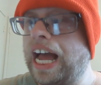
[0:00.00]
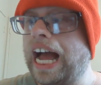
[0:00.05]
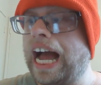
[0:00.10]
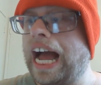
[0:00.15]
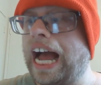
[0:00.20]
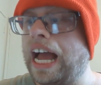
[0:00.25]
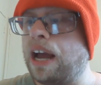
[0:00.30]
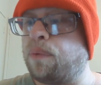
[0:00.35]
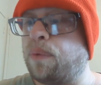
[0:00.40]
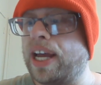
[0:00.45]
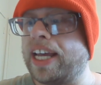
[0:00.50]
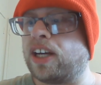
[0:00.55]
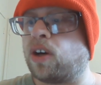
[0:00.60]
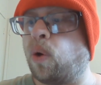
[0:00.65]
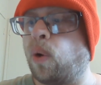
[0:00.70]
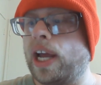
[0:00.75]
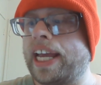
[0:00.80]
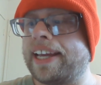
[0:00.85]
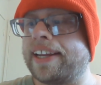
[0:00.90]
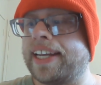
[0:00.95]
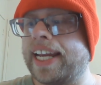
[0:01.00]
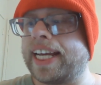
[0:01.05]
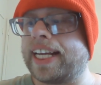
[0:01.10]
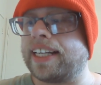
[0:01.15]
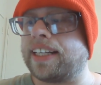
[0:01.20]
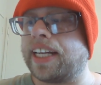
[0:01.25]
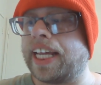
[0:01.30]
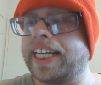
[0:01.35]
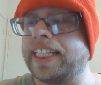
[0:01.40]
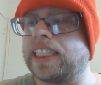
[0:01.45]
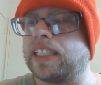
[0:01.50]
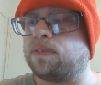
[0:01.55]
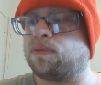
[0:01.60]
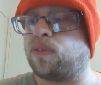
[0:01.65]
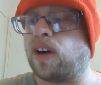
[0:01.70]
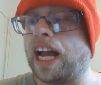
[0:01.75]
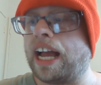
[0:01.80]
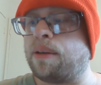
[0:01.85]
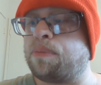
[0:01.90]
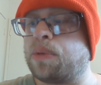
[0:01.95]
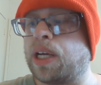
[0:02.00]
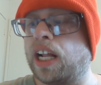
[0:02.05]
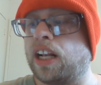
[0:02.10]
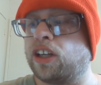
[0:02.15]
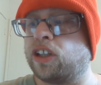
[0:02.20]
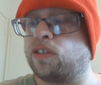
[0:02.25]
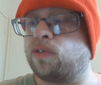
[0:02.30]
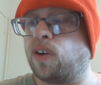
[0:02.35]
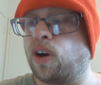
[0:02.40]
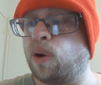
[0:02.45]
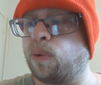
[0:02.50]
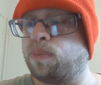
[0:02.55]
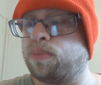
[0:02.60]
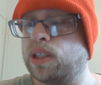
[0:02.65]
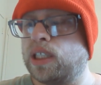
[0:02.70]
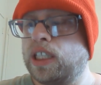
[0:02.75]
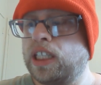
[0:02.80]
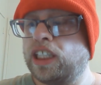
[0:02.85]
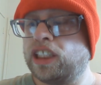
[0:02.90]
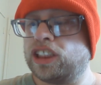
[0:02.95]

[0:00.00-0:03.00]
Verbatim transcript: highway coiled like a length of rime-colored rope,